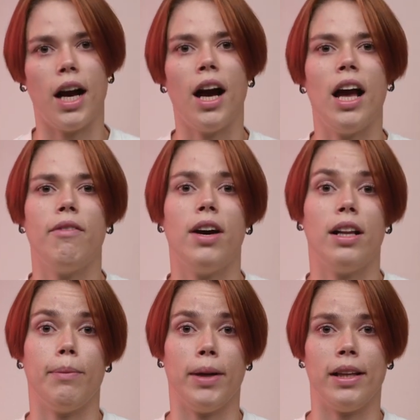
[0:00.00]
are
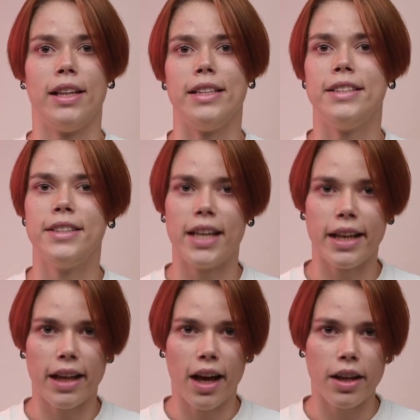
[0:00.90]
available in
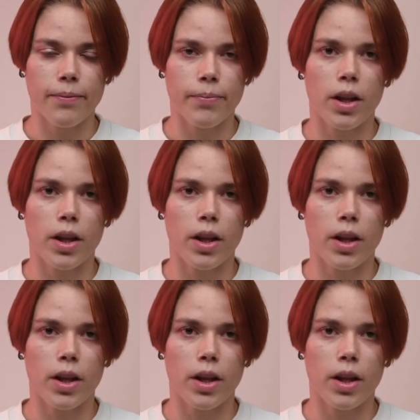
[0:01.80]
CLI.